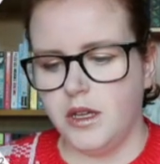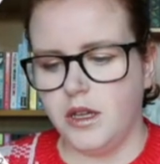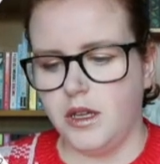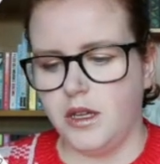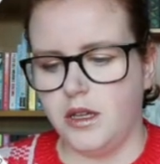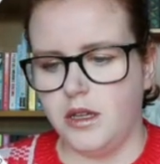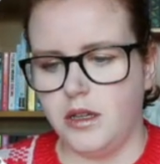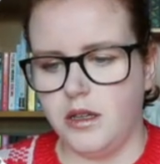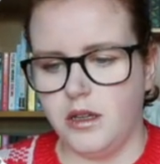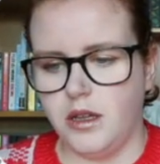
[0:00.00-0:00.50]

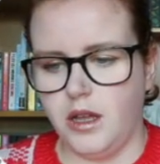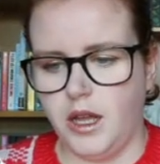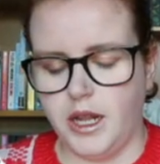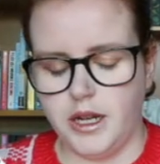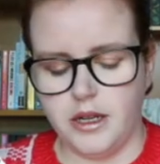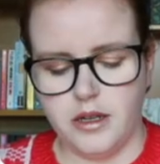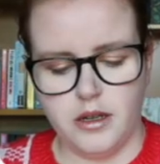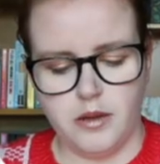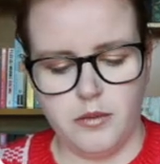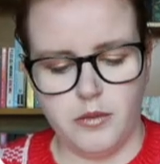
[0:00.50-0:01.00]

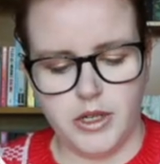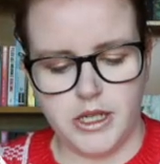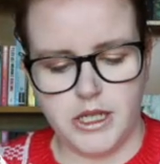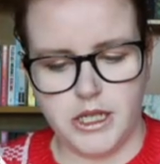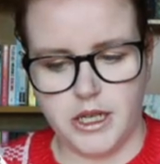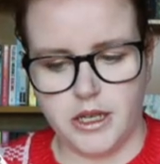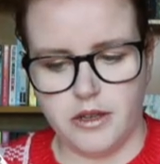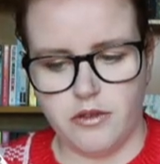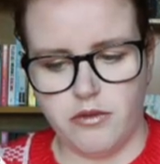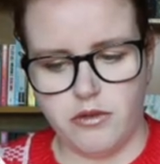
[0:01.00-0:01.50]
And I'm
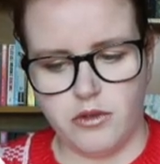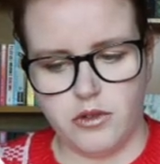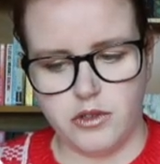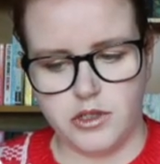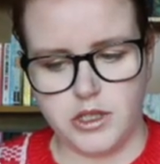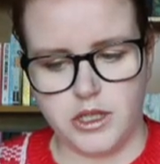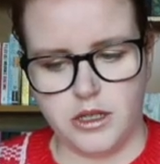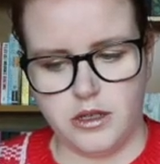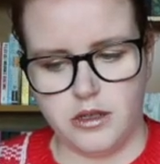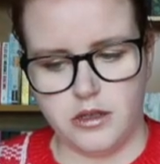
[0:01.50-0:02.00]
rating it 4
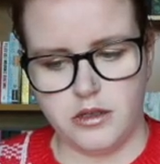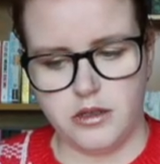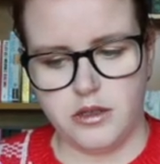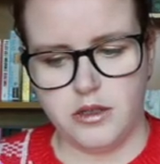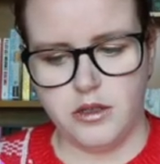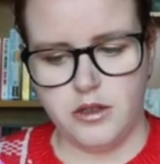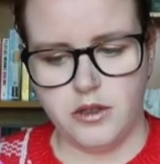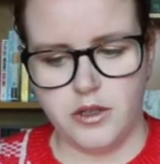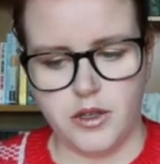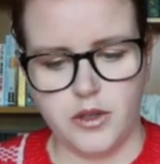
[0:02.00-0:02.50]
stars,
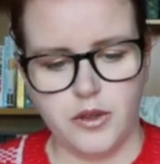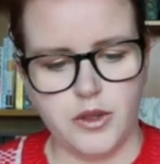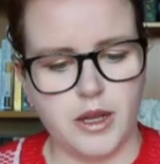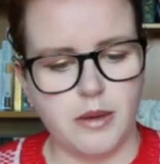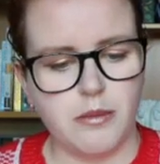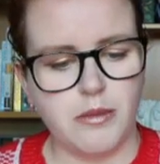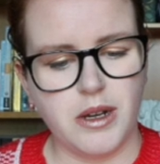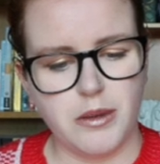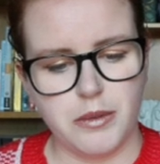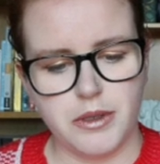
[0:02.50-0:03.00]
though
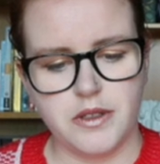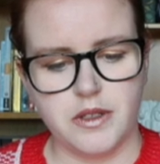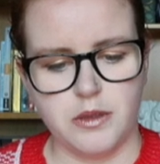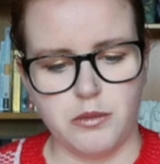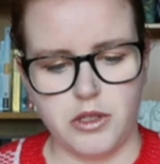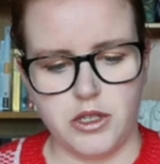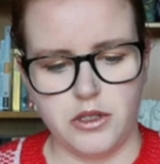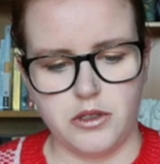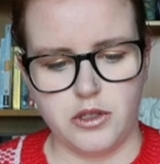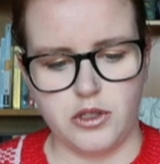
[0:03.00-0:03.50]
that might be
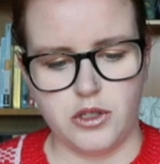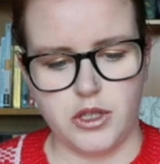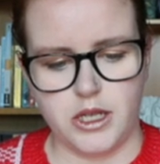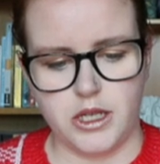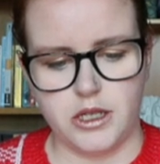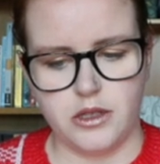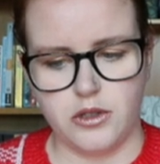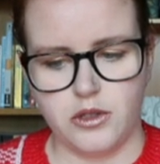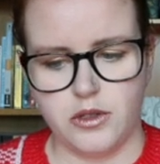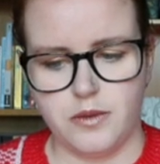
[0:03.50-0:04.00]
subject to
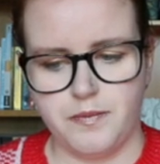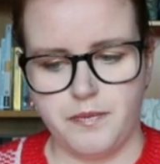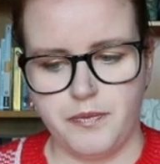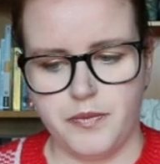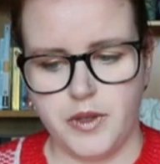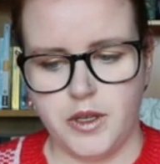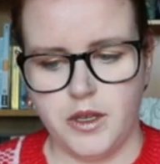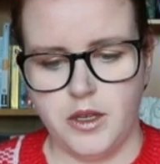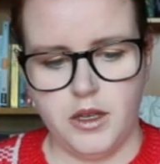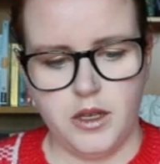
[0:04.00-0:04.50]
change.
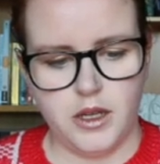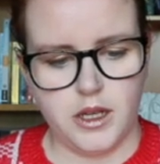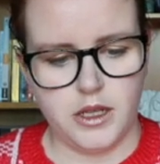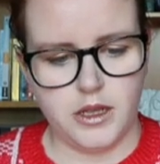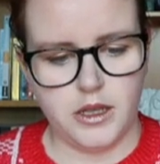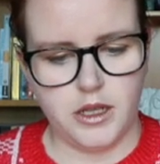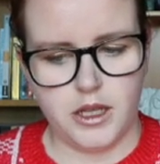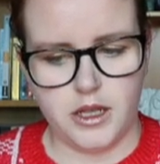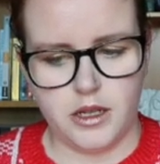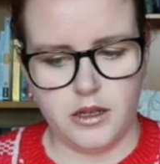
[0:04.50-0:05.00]

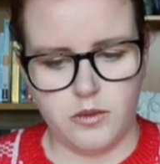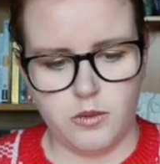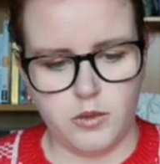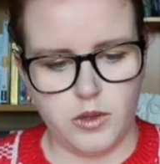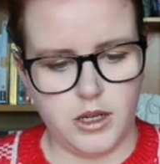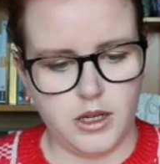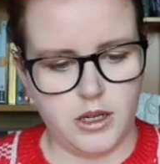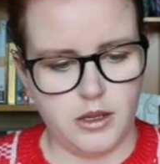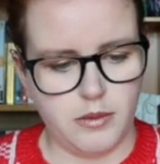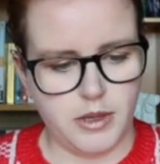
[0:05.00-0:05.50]
And then
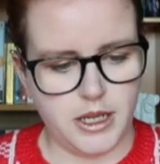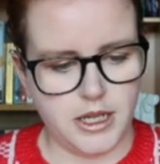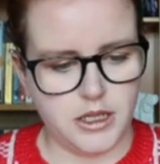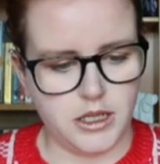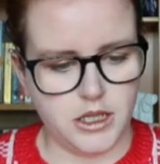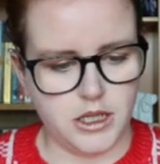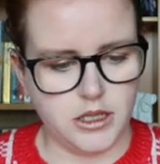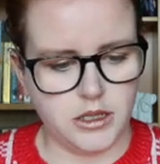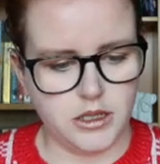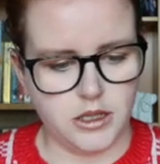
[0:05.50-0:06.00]
while I'm at
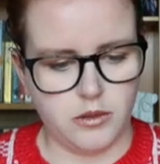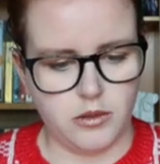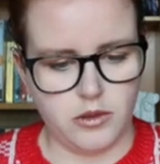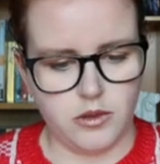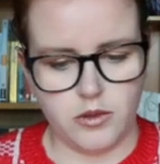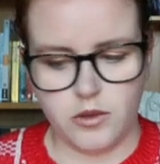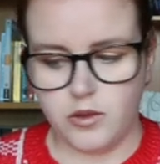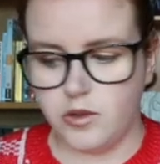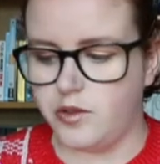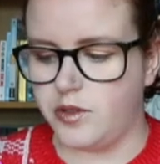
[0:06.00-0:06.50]
it, I'll
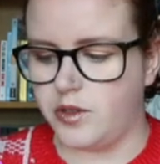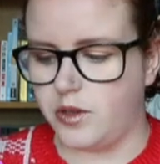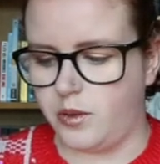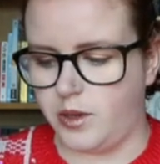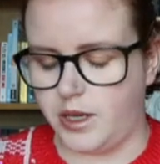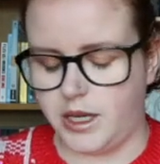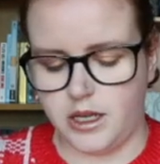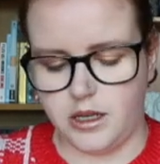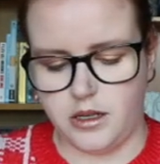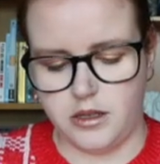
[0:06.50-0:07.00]
also
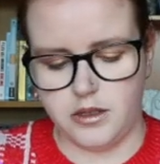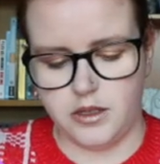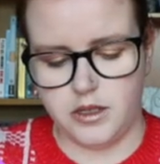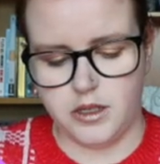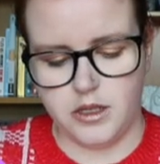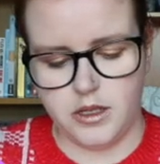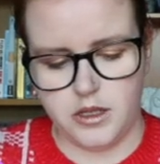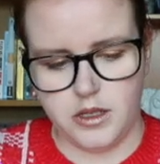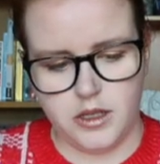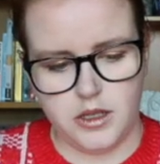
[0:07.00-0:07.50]
add
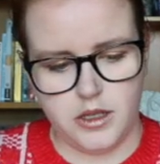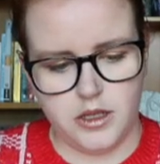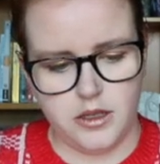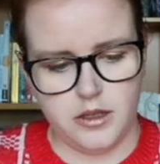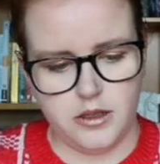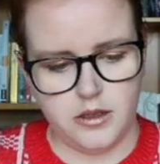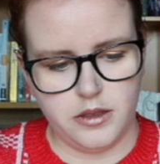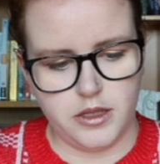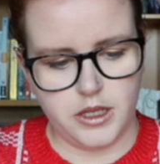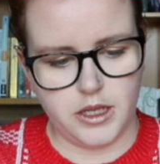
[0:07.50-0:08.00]

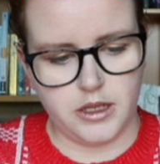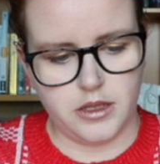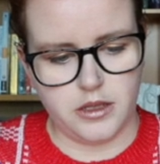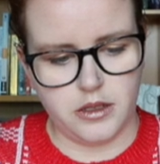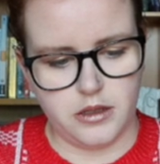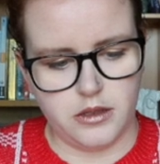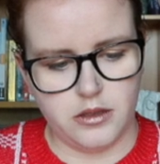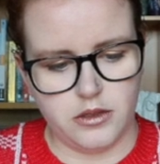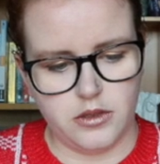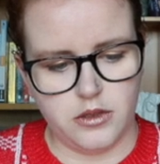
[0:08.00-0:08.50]

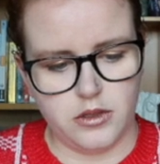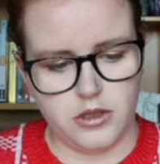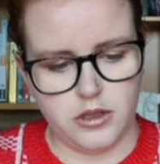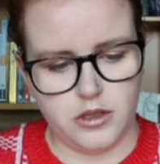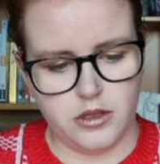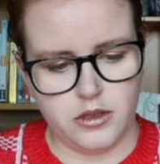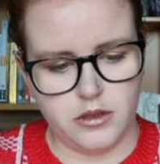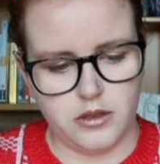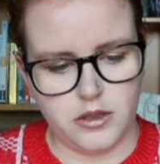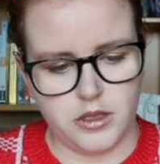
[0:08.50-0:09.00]
Second
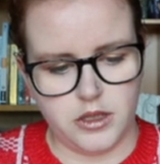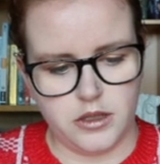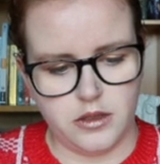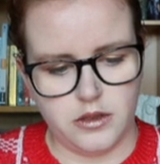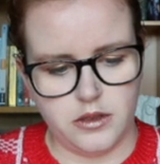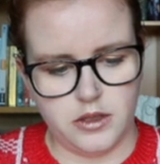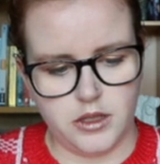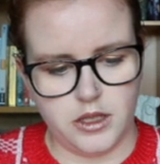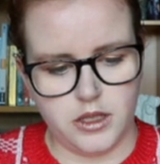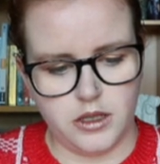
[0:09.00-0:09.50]
Chances
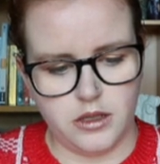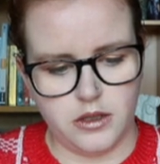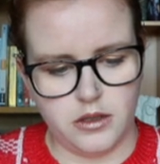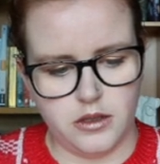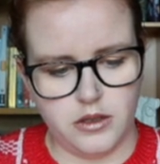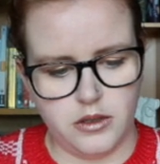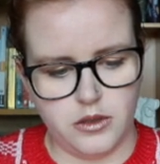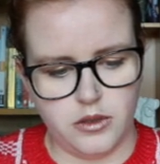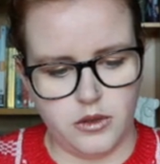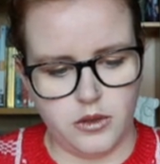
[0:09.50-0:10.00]
in
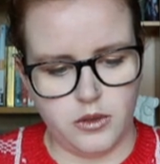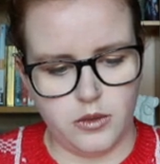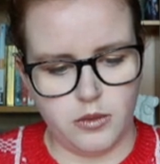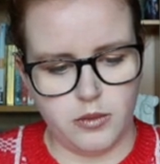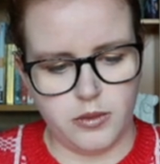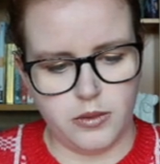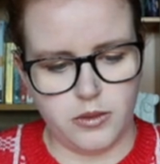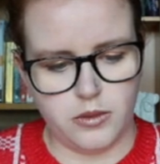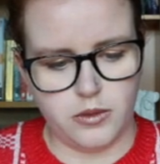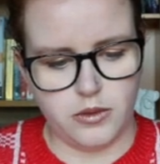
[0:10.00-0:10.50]

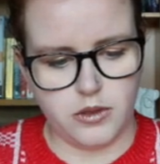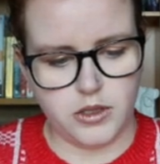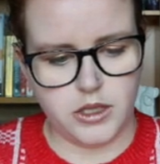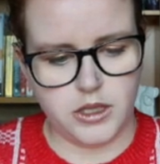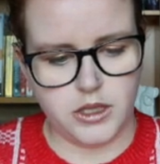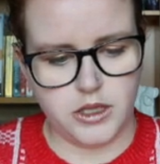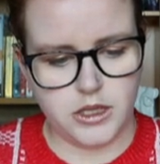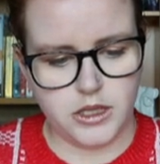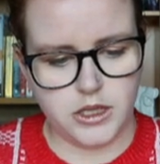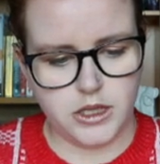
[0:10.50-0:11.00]
Newport
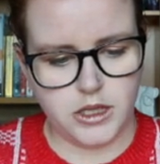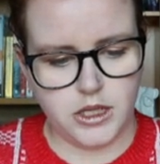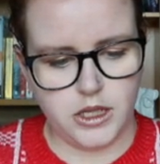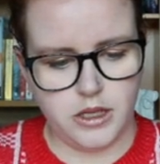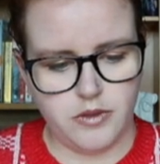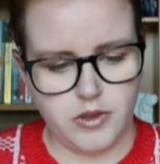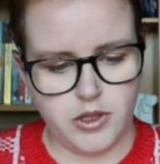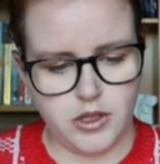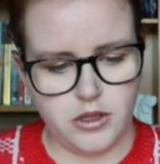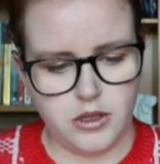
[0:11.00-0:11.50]

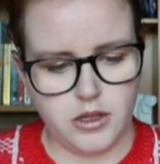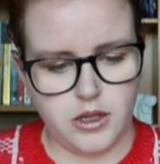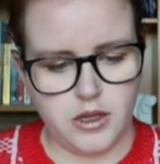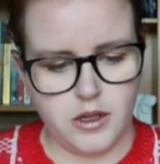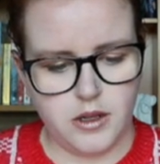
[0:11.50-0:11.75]
Stephen